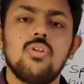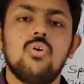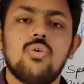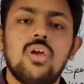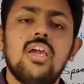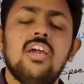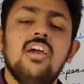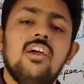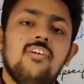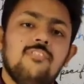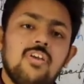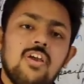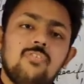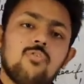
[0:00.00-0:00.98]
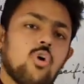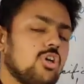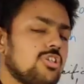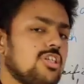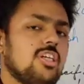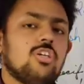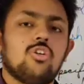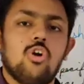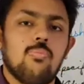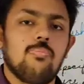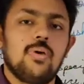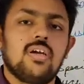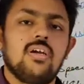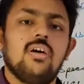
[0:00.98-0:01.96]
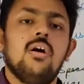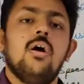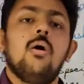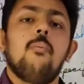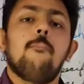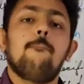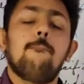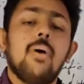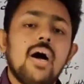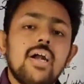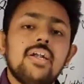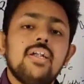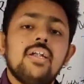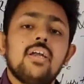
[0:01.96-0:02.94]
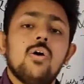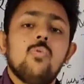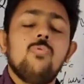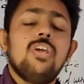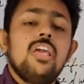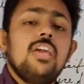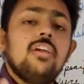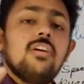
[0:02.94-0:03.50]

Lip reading: Okay, we have got the topic, but we